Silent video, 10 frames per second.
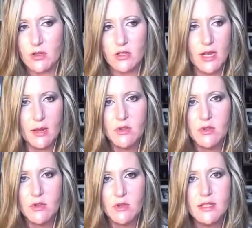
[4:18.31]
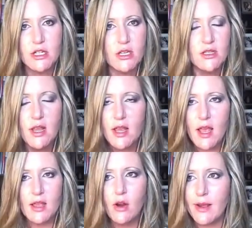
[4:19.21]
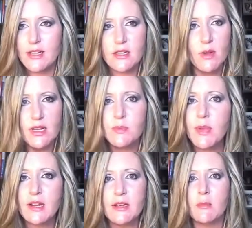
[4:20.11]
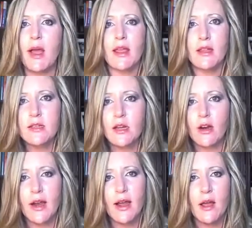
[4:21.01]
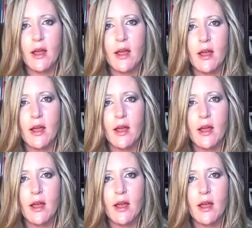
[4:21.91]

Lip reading: There's times where it's just, I just want to speak to my Instagram